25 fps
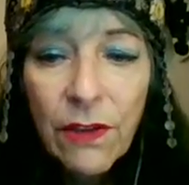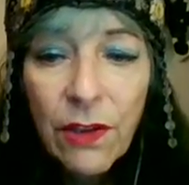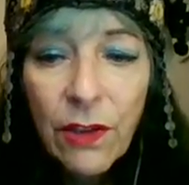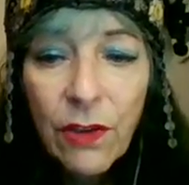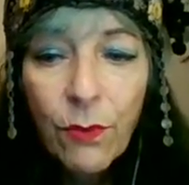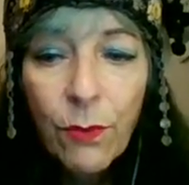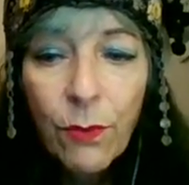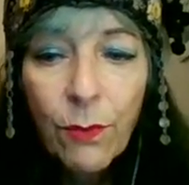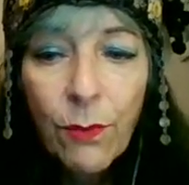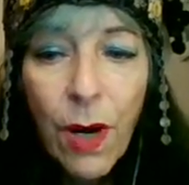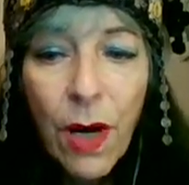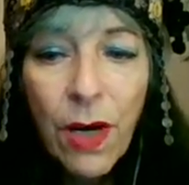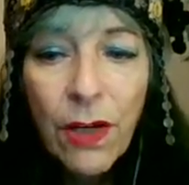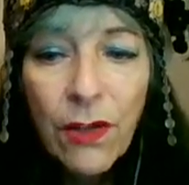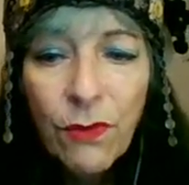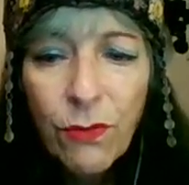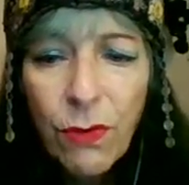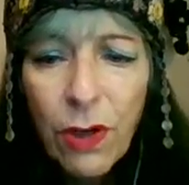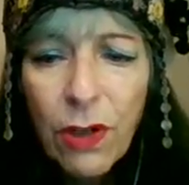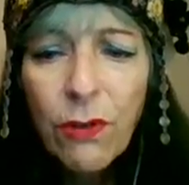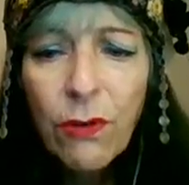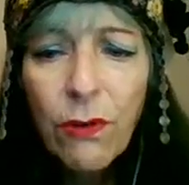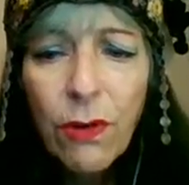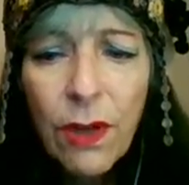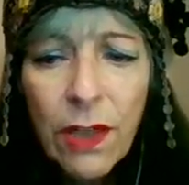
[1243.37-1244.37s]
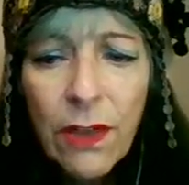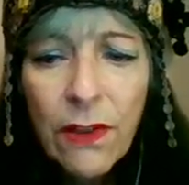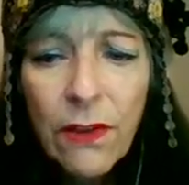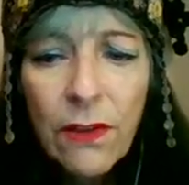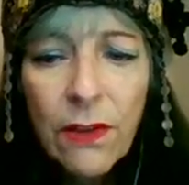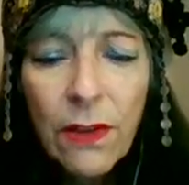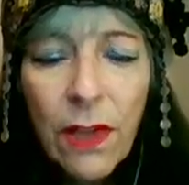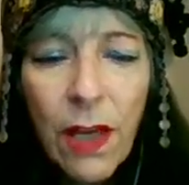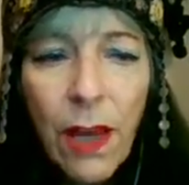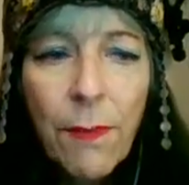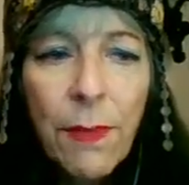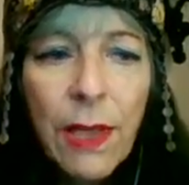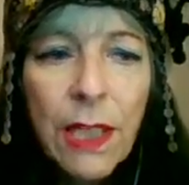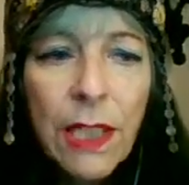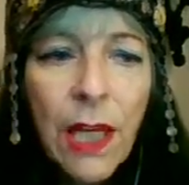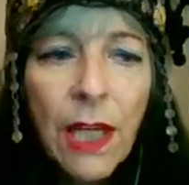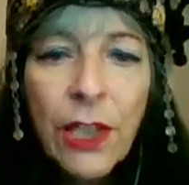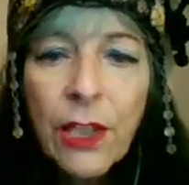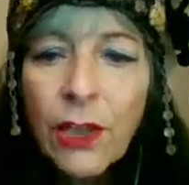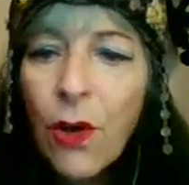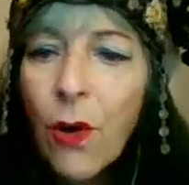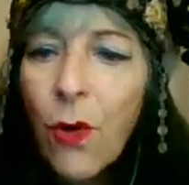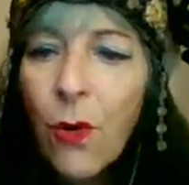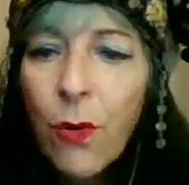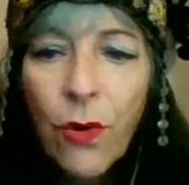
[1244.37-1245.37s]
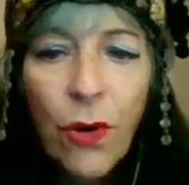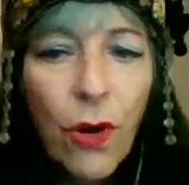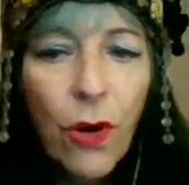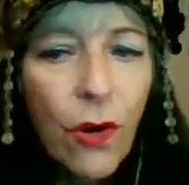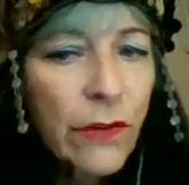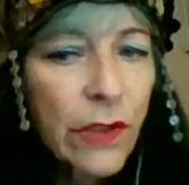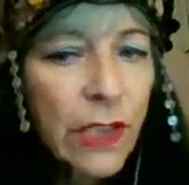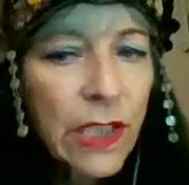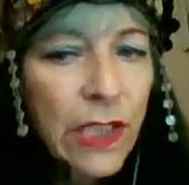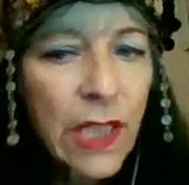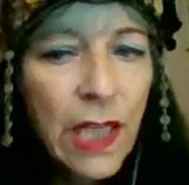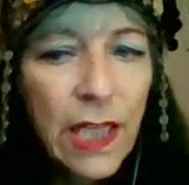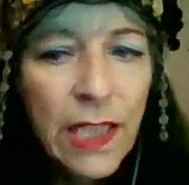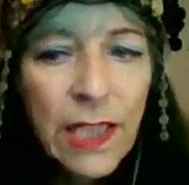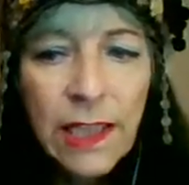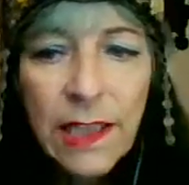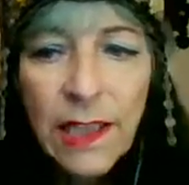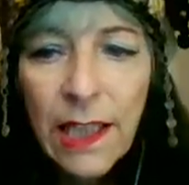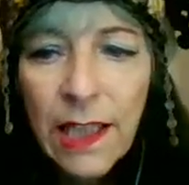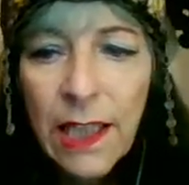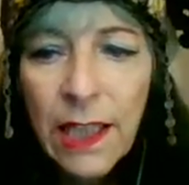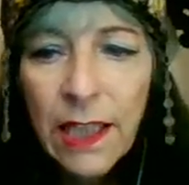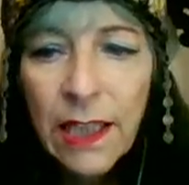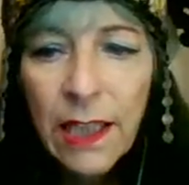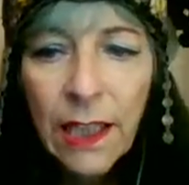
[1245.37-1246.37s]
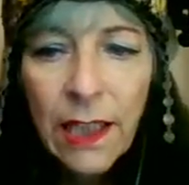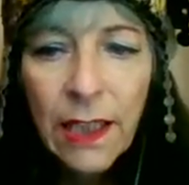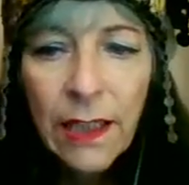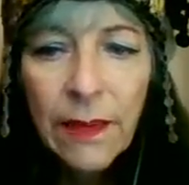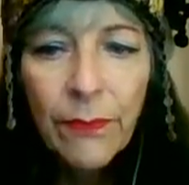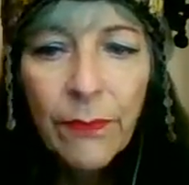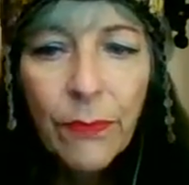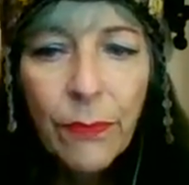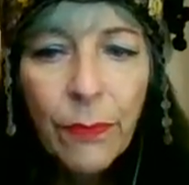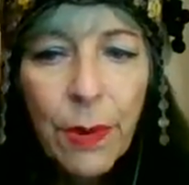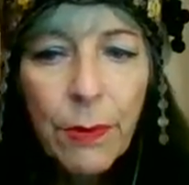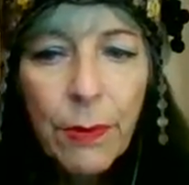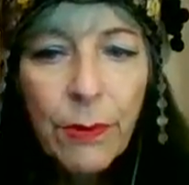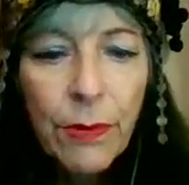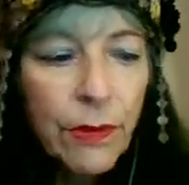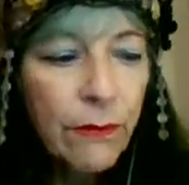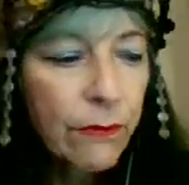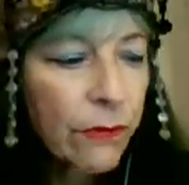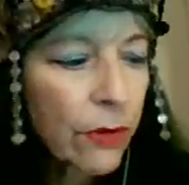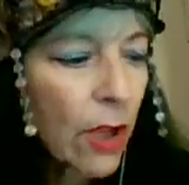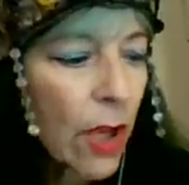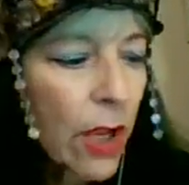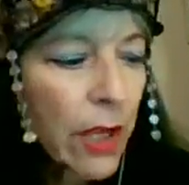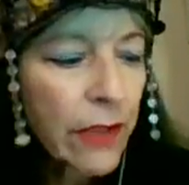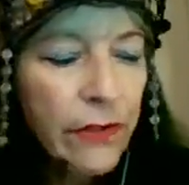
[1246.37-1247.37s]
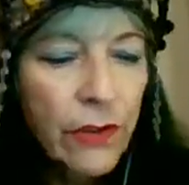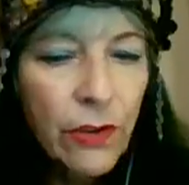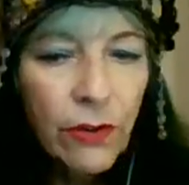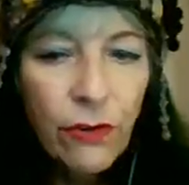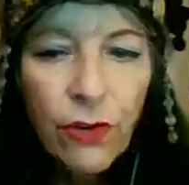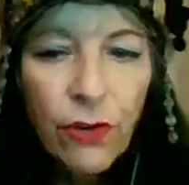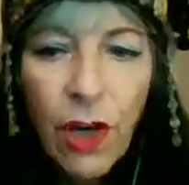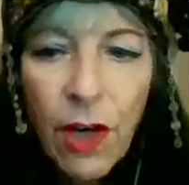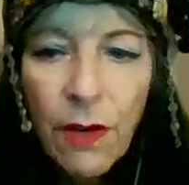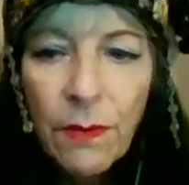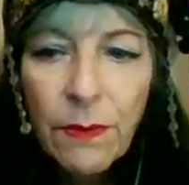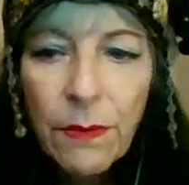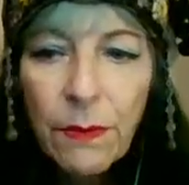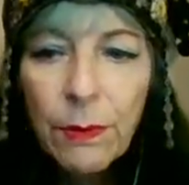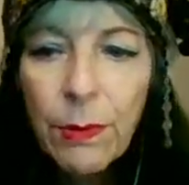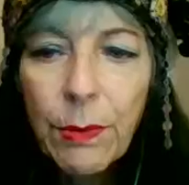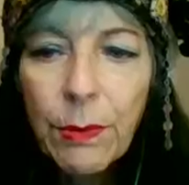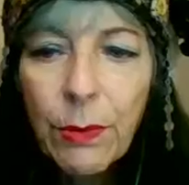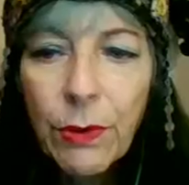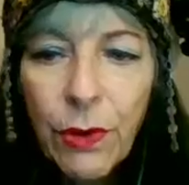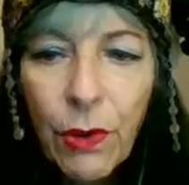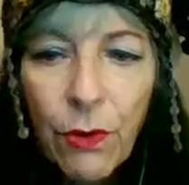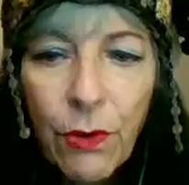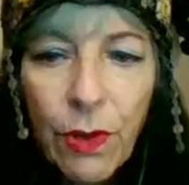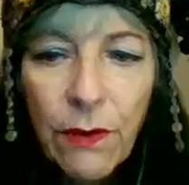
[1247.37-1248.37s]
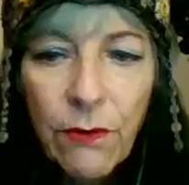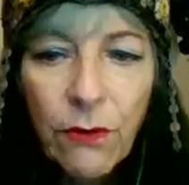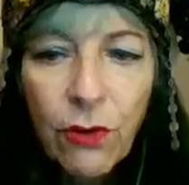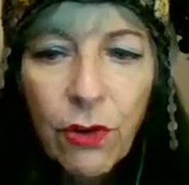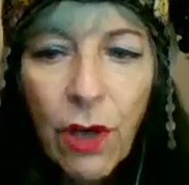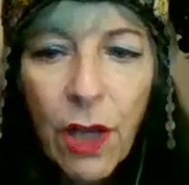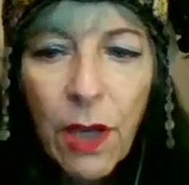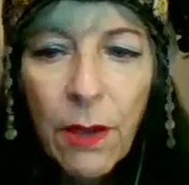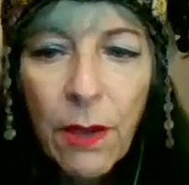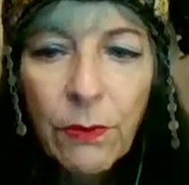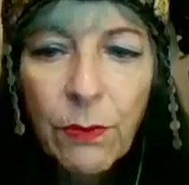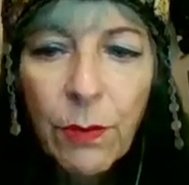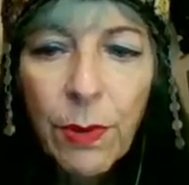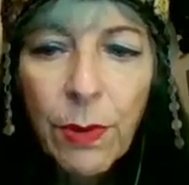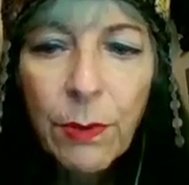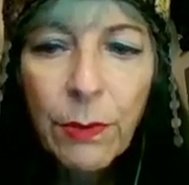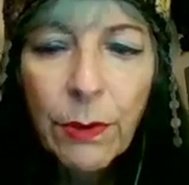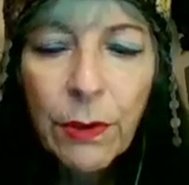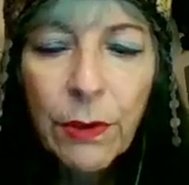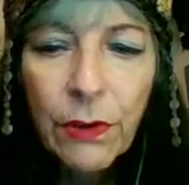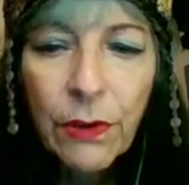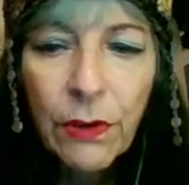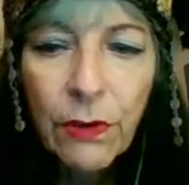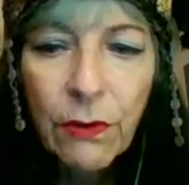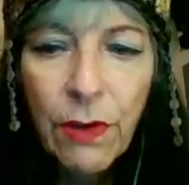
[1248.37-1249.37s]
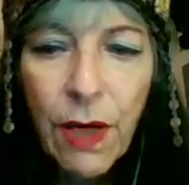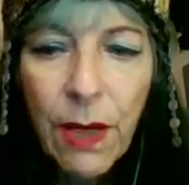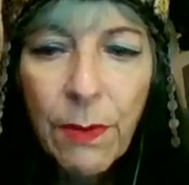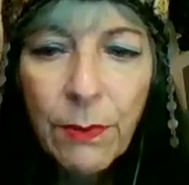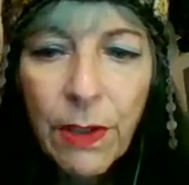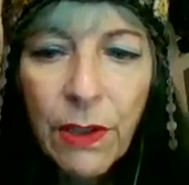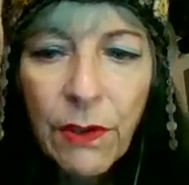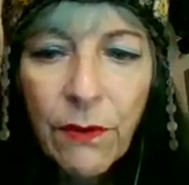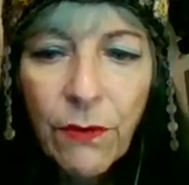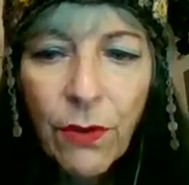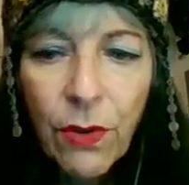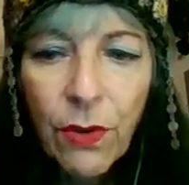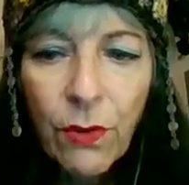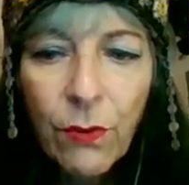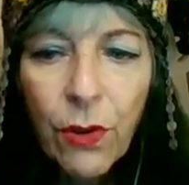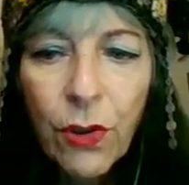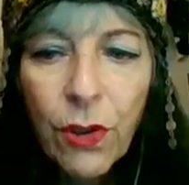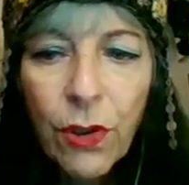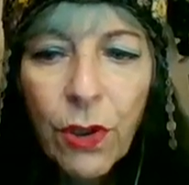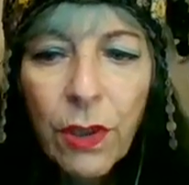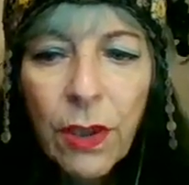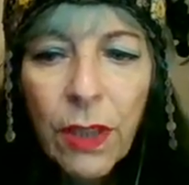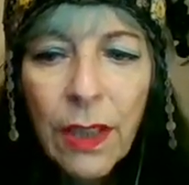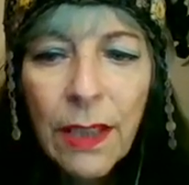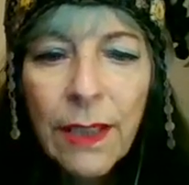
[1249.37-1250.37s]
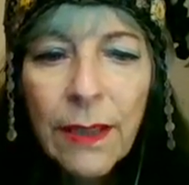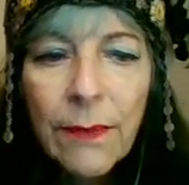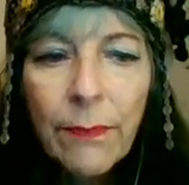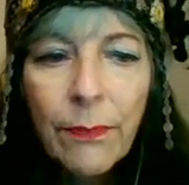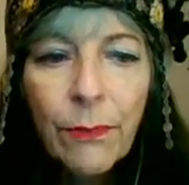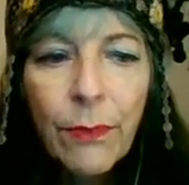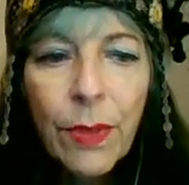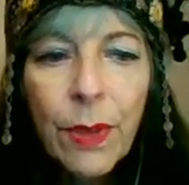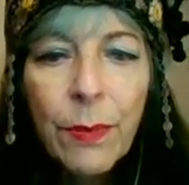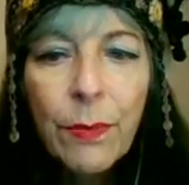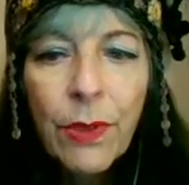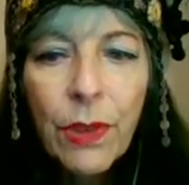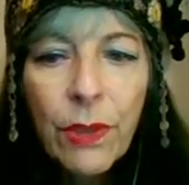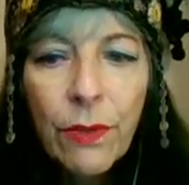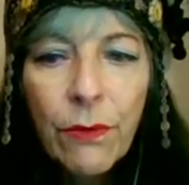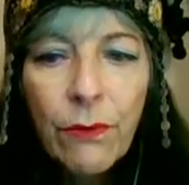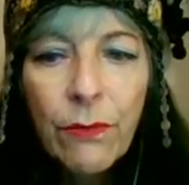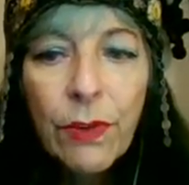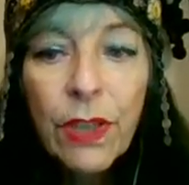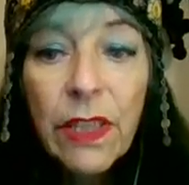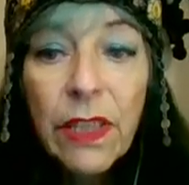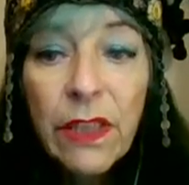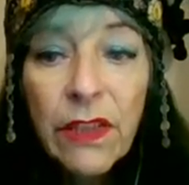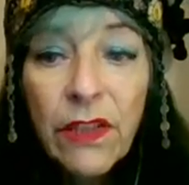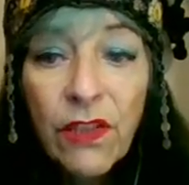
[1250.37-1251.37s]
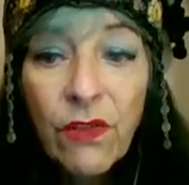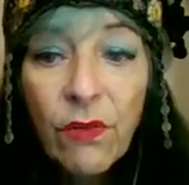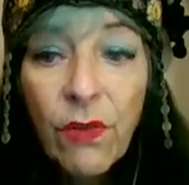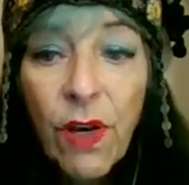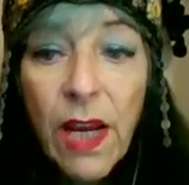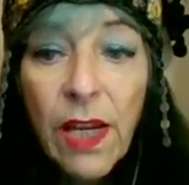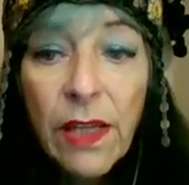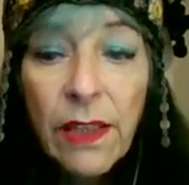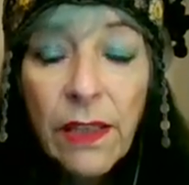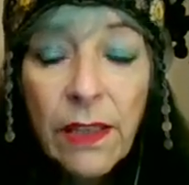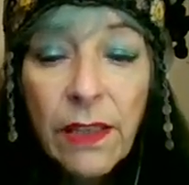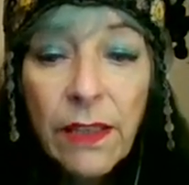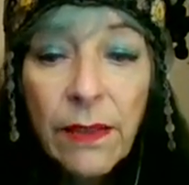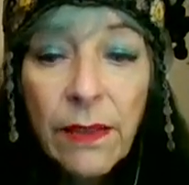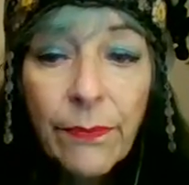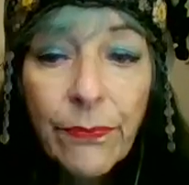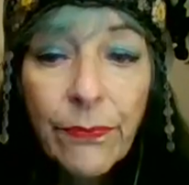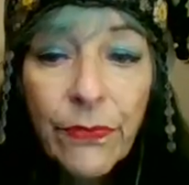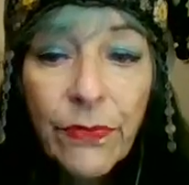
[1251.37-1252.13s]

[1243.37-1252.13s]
Mars retrograde is, I know COVID-19, people have lost their jobs, people don't have jobs, people are scrambling for work, people are really stressed,